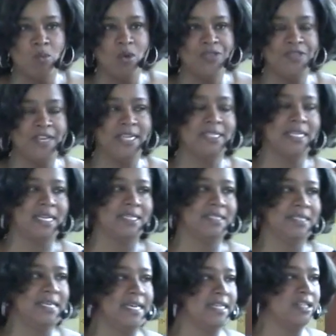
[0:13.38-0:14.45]
one thing that I
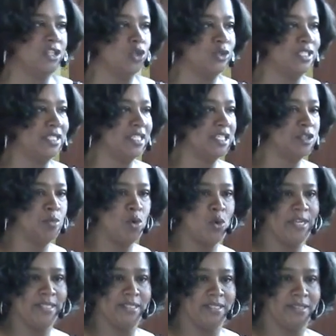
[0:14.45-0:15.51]
said in those 6
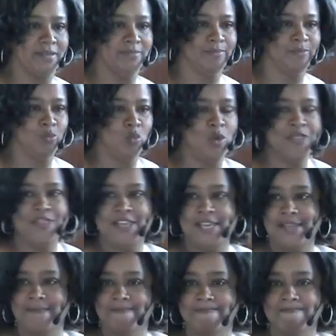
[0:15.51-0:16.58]
points? One thing.